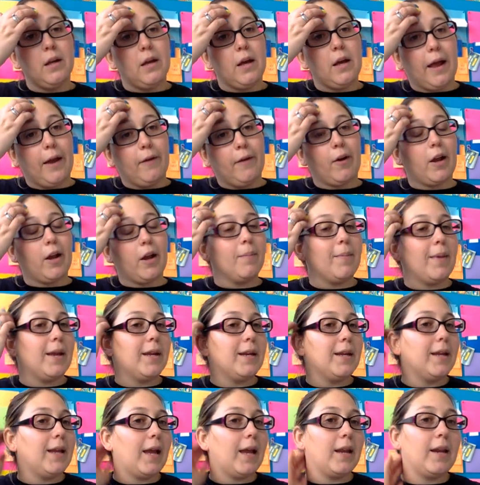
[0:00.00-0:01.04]
I recommend,
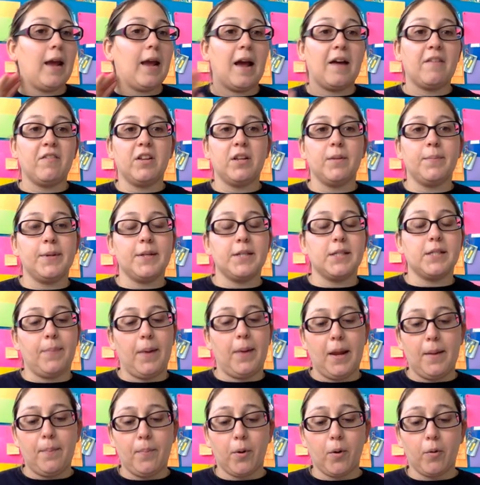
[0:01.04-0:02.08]
again, having a piece of
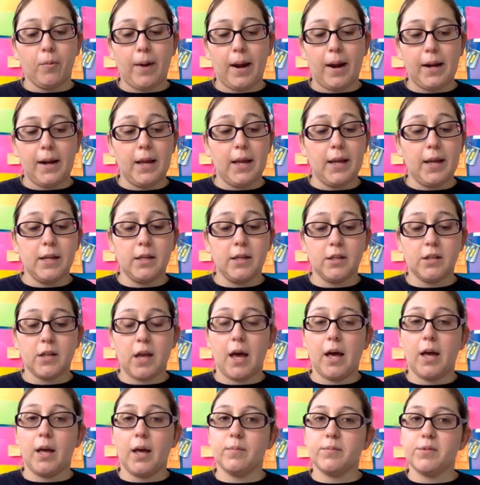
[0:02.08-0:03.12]
paper ready
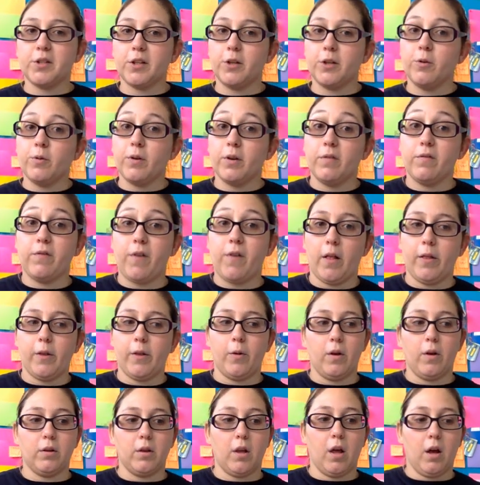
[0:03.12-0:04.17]
so that you can
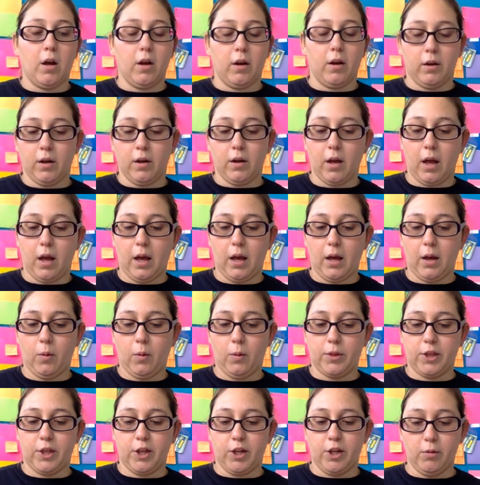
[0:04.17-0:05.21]
follow along
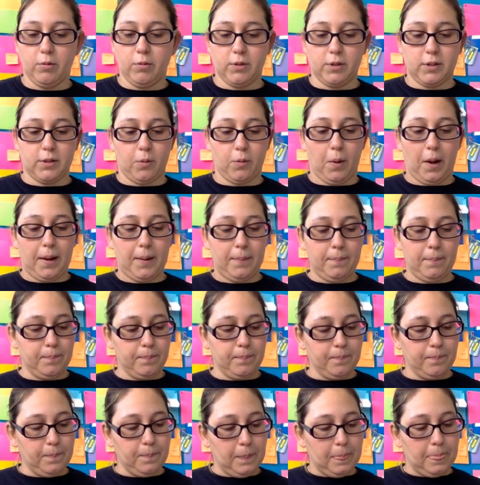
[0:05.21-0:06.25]
with the notes, okay?
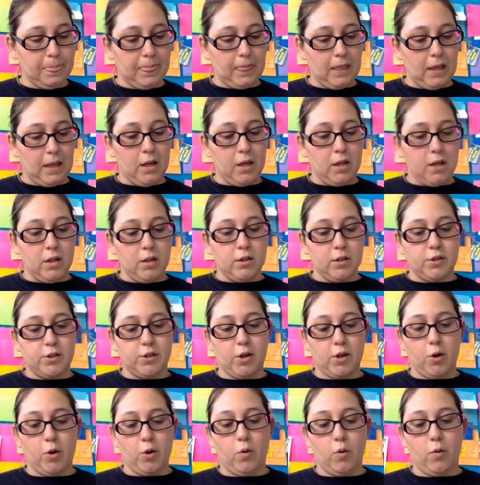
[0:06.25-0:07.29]

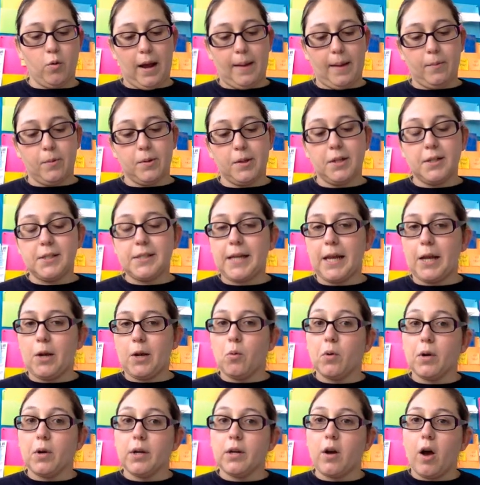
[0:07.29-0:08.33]
So I'm going to take
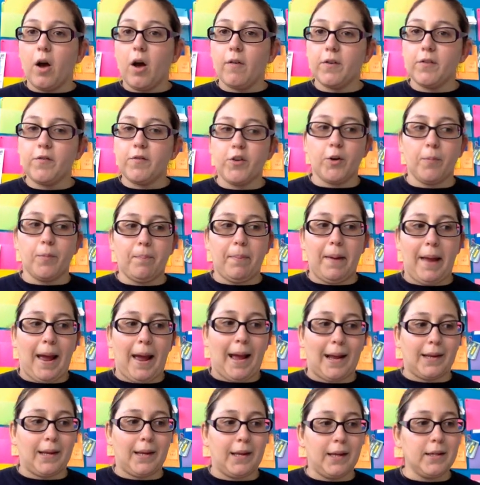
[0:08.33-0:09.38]
one off of your
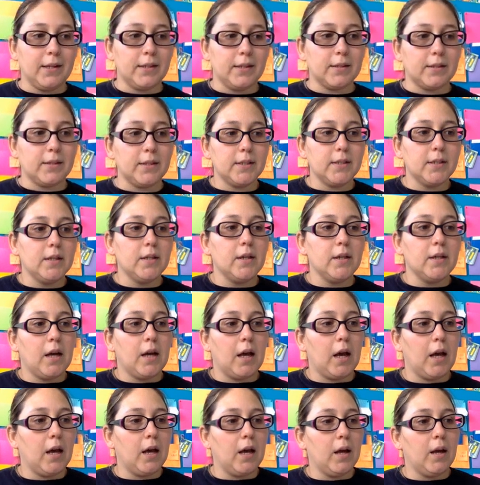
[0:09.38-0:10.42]
packet.
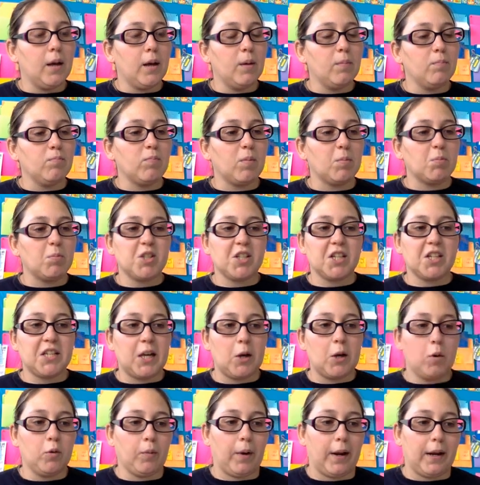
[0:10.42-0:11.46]
I'm just going to take
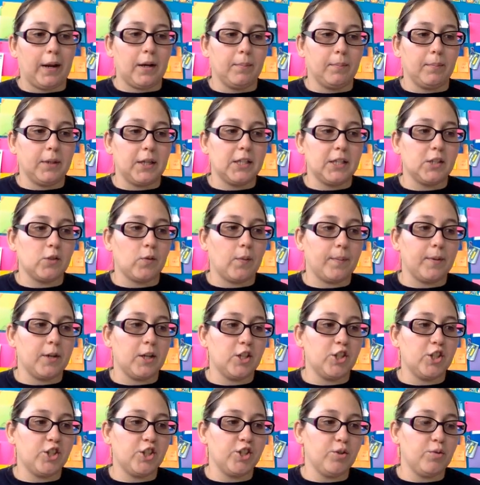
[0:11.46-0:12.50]
one randomly, so I'm going to
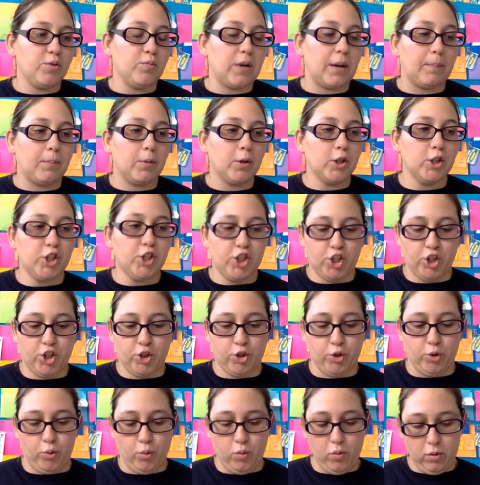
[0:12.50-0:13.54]
do number
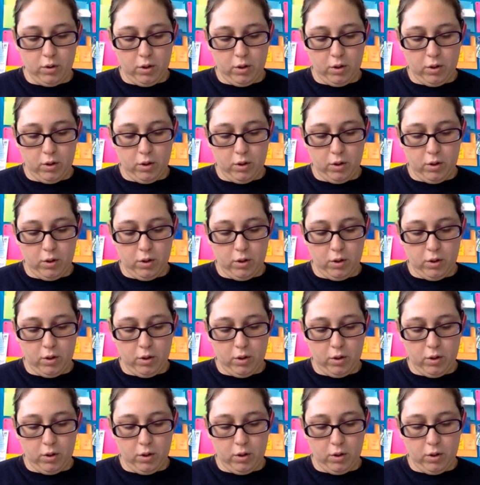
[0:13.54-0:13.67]
2.